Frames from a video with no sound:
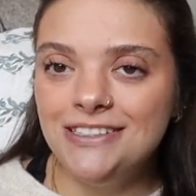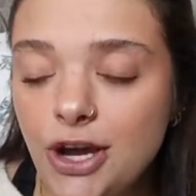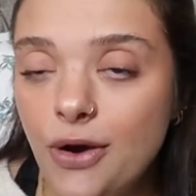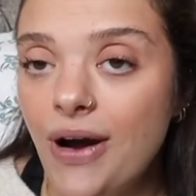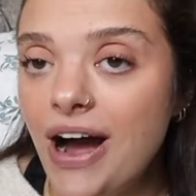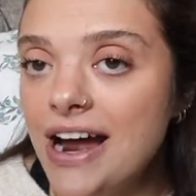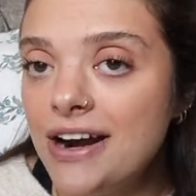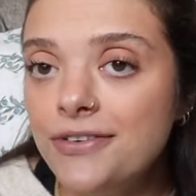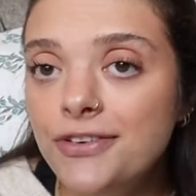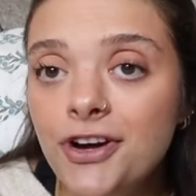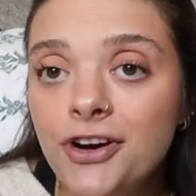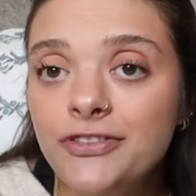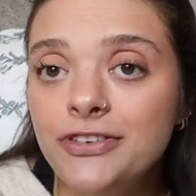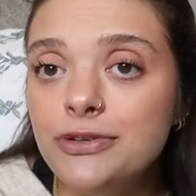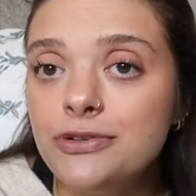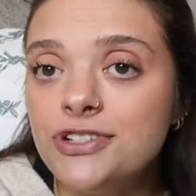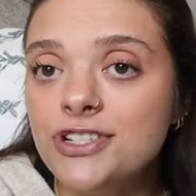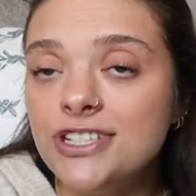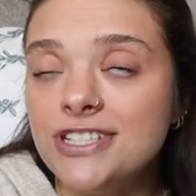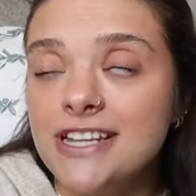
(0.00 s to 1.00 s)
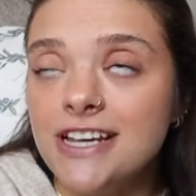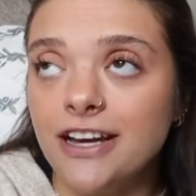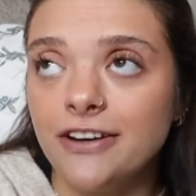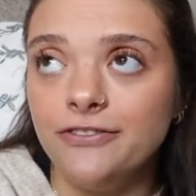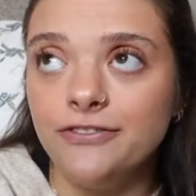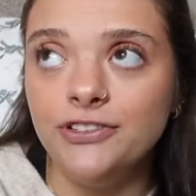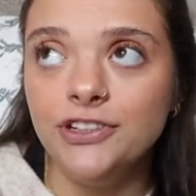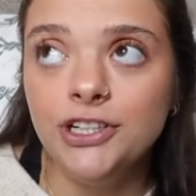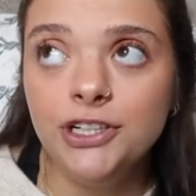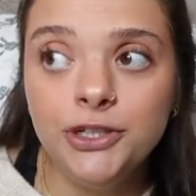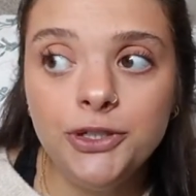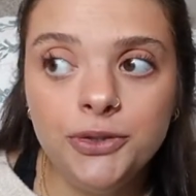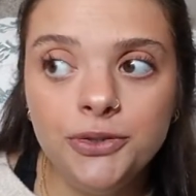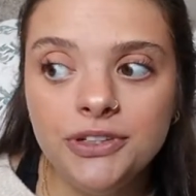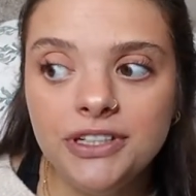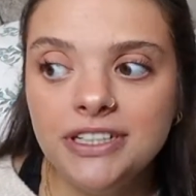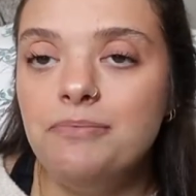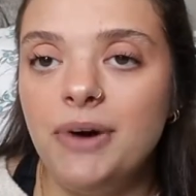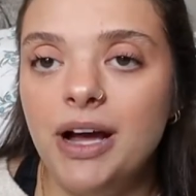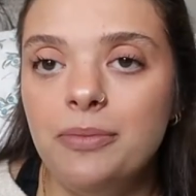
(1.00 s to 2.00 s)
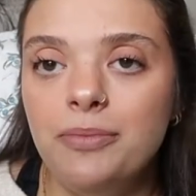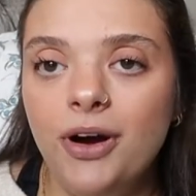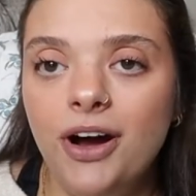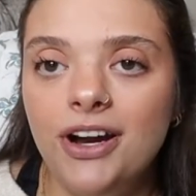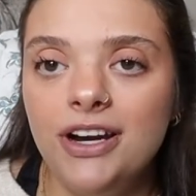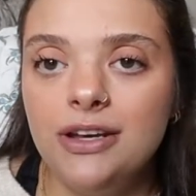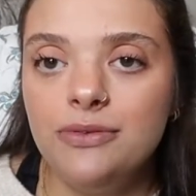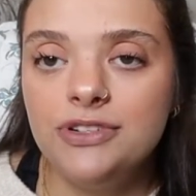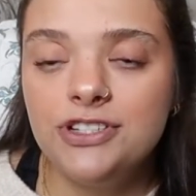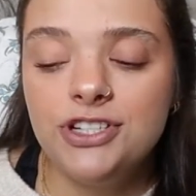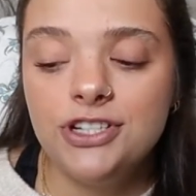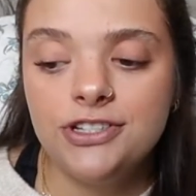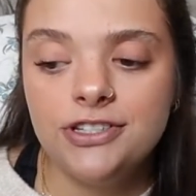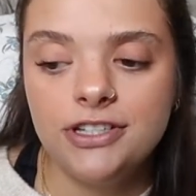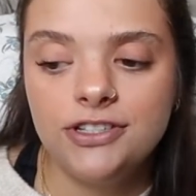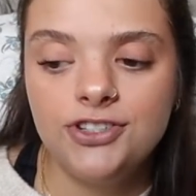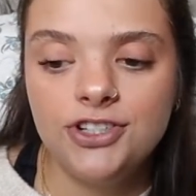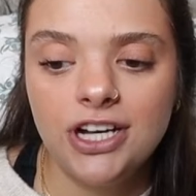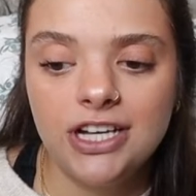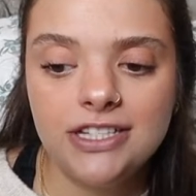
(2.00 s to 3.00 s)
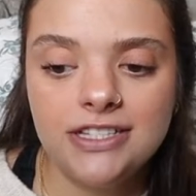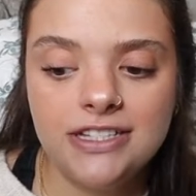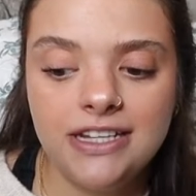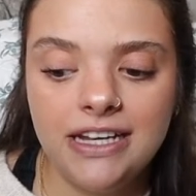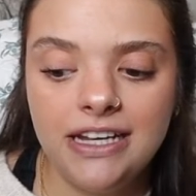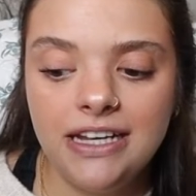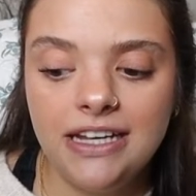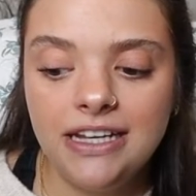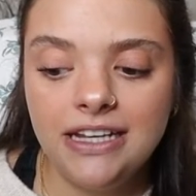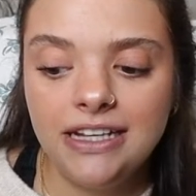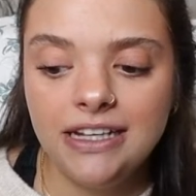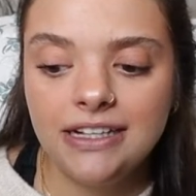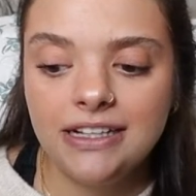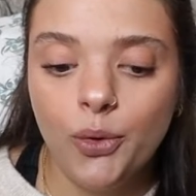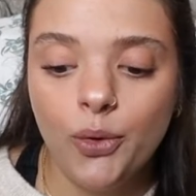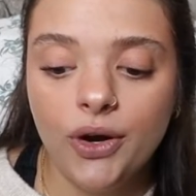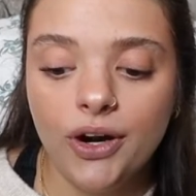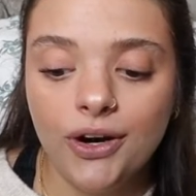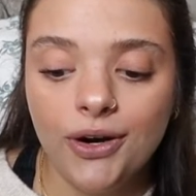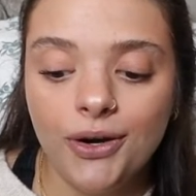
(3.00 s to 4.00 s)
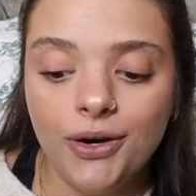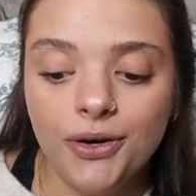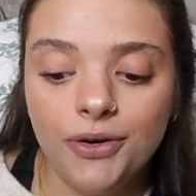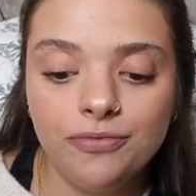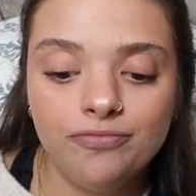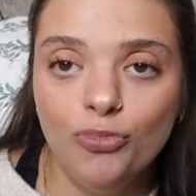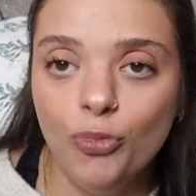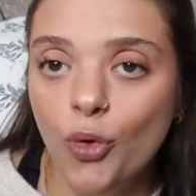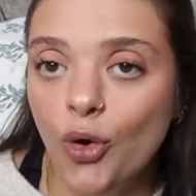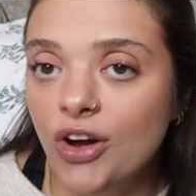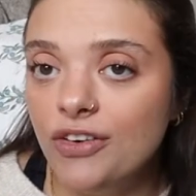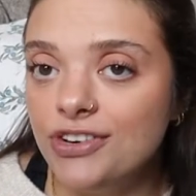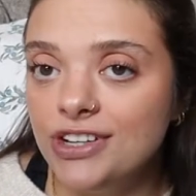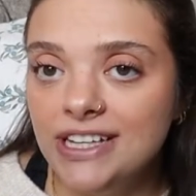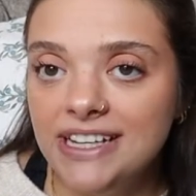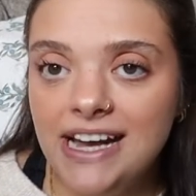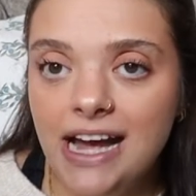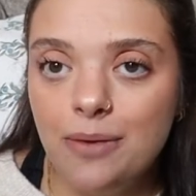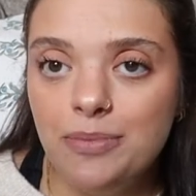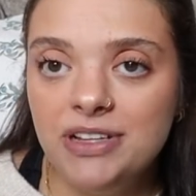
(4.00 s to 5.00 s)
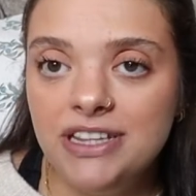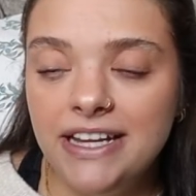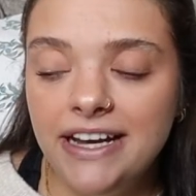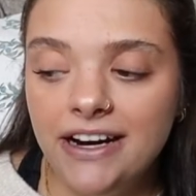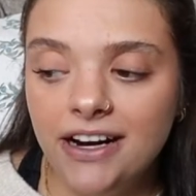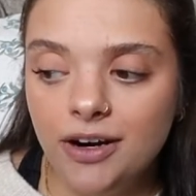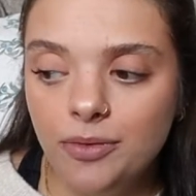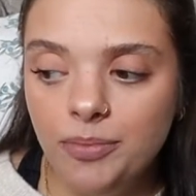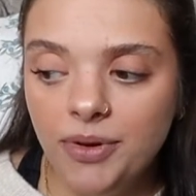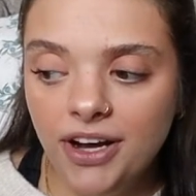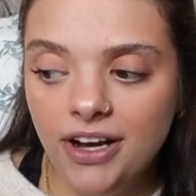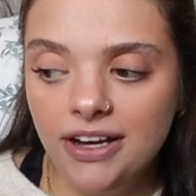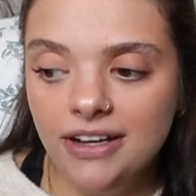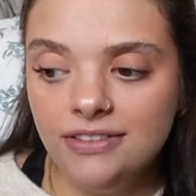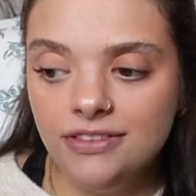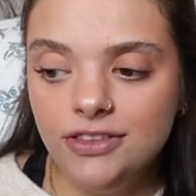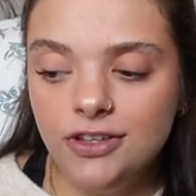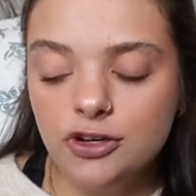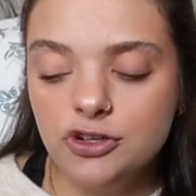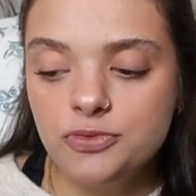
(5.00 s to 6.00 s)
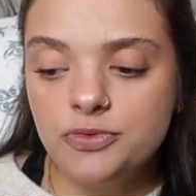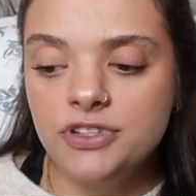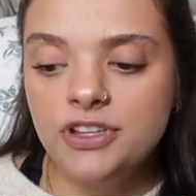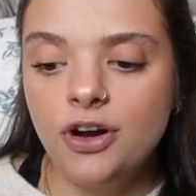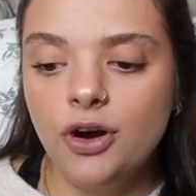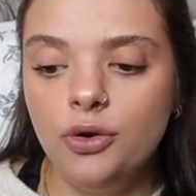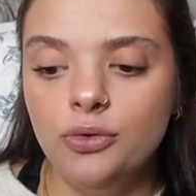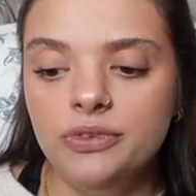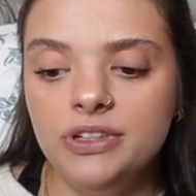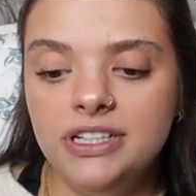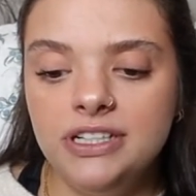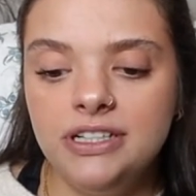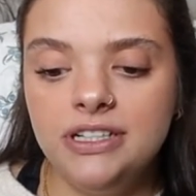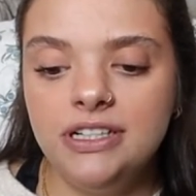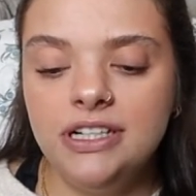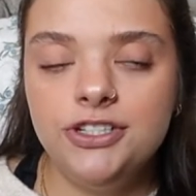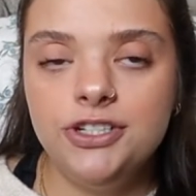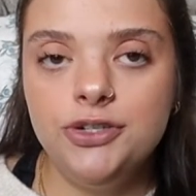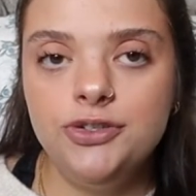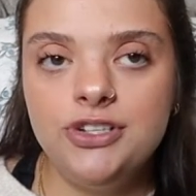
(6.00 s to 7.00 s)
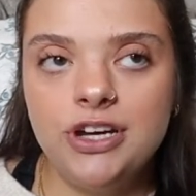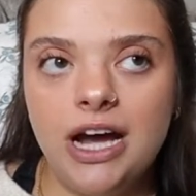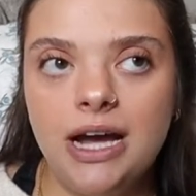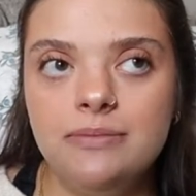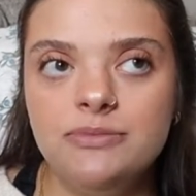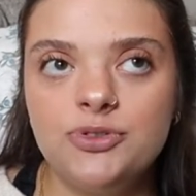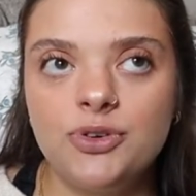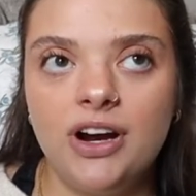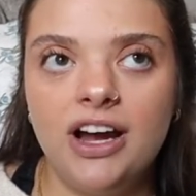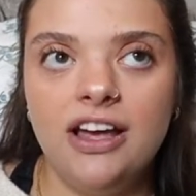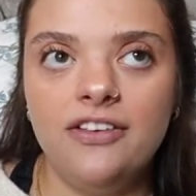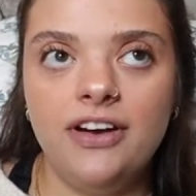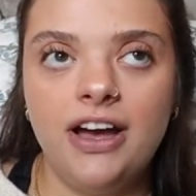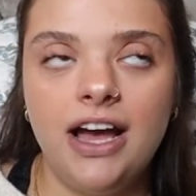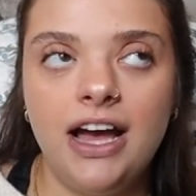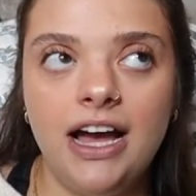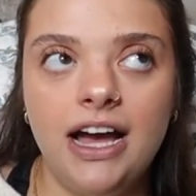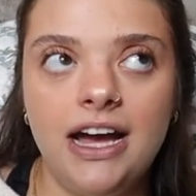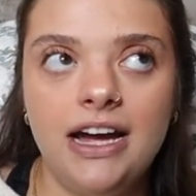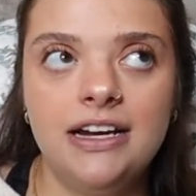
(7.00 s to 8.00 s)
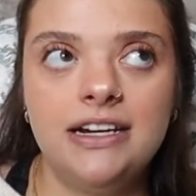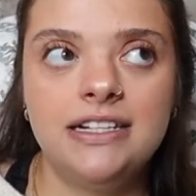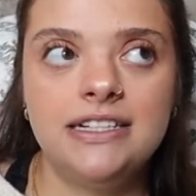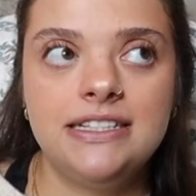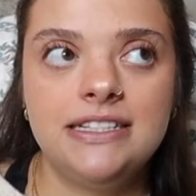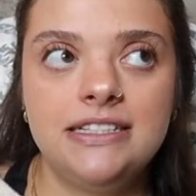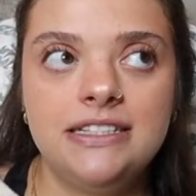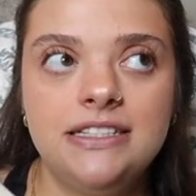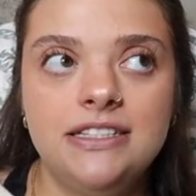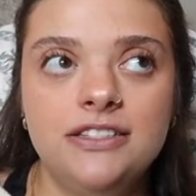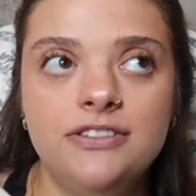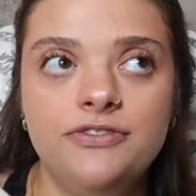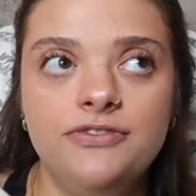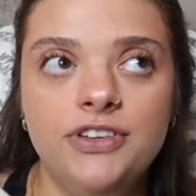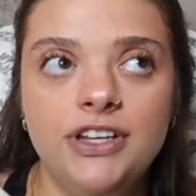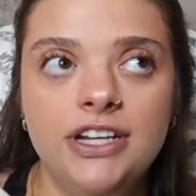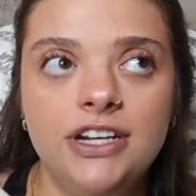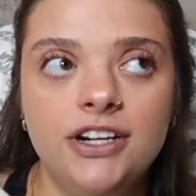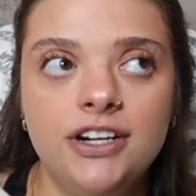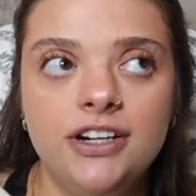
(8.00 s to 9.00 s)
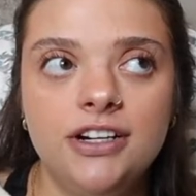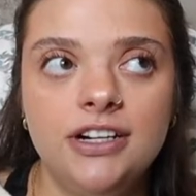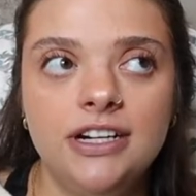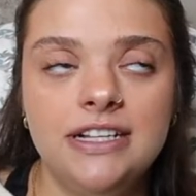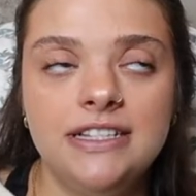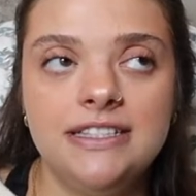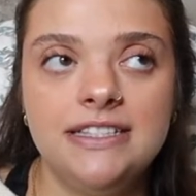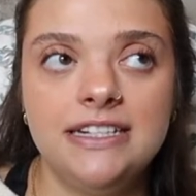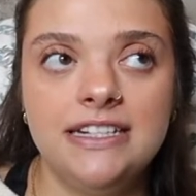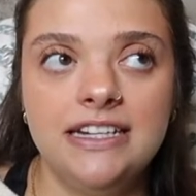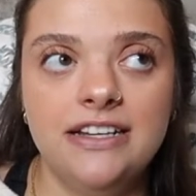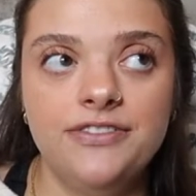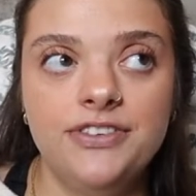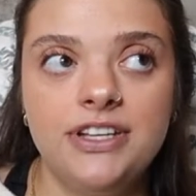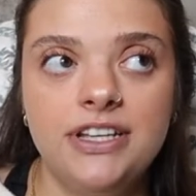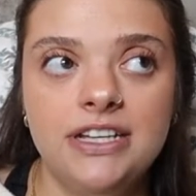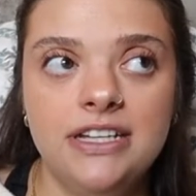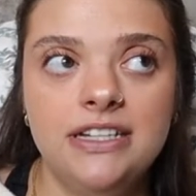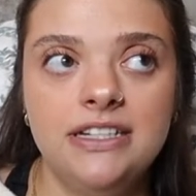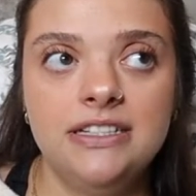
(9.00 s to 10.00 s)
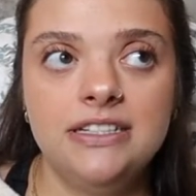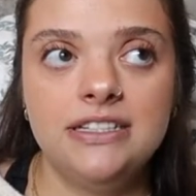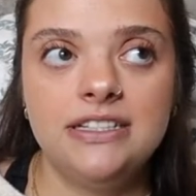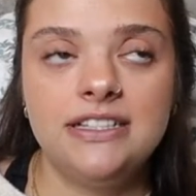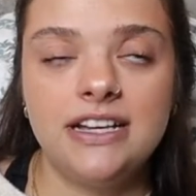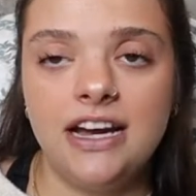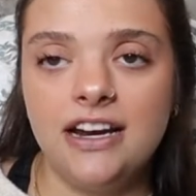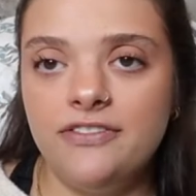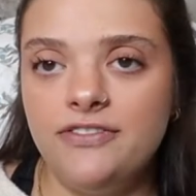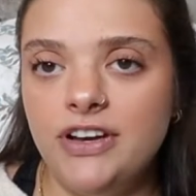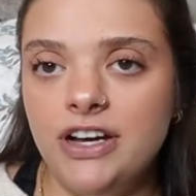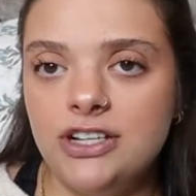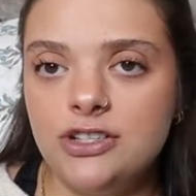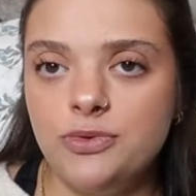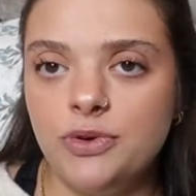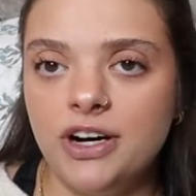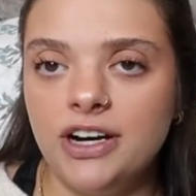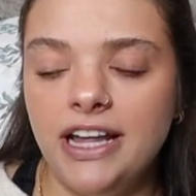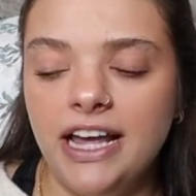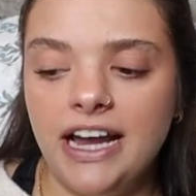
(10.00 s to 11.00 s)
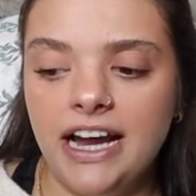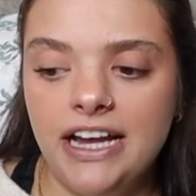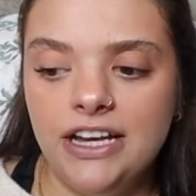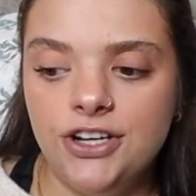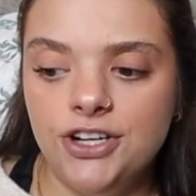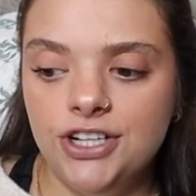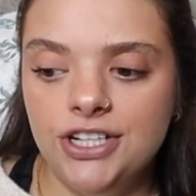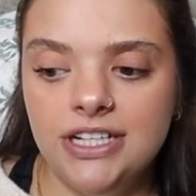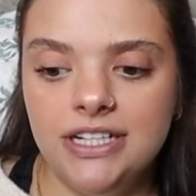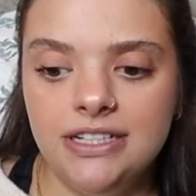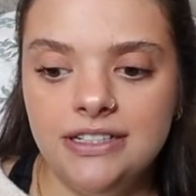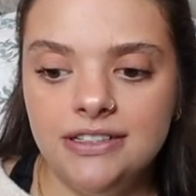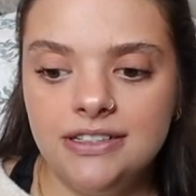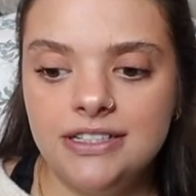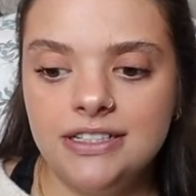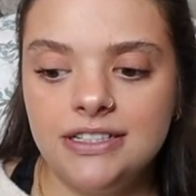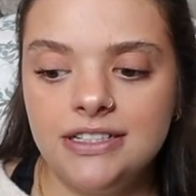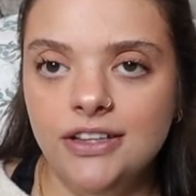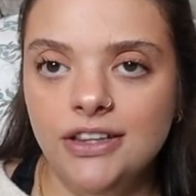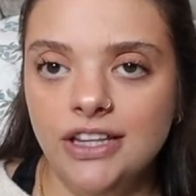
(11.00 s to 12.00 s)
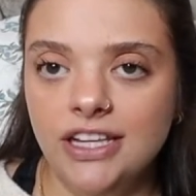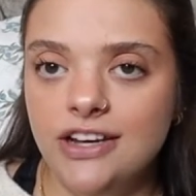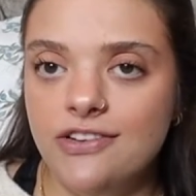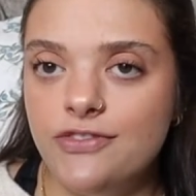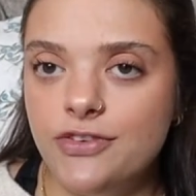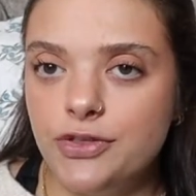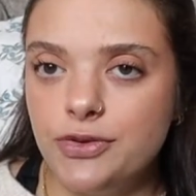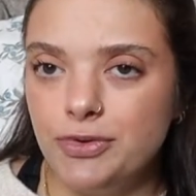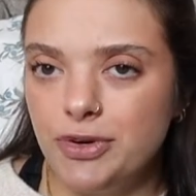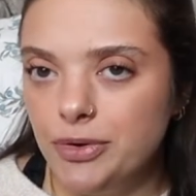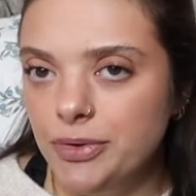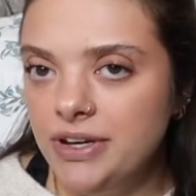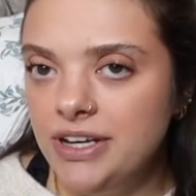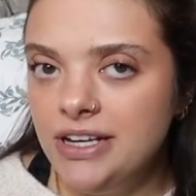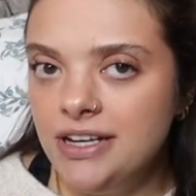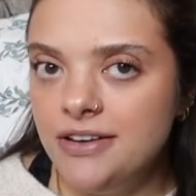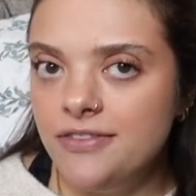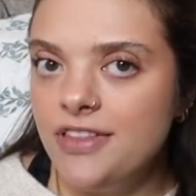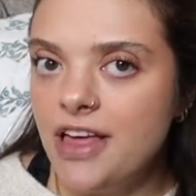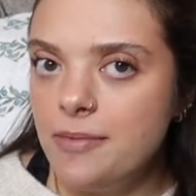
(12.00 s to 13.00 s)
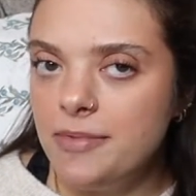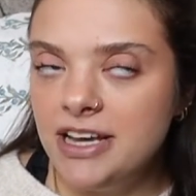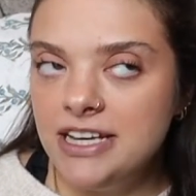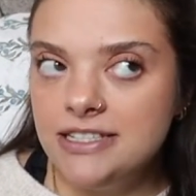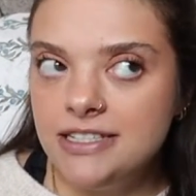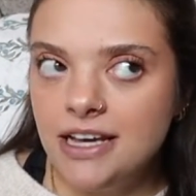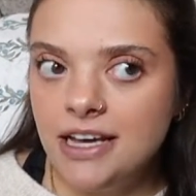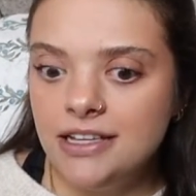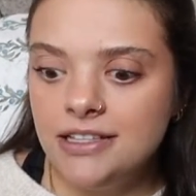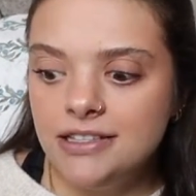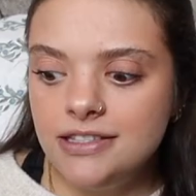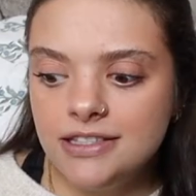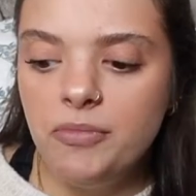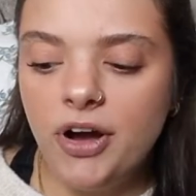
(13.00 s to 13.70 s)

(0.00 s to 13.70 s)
So I don't know if it was just like a fluke, my body was just adjusting, or what really happened there, but those were the only 2 times where I've had severe and significant side effects where like I couldn't live through it, if that makes sense.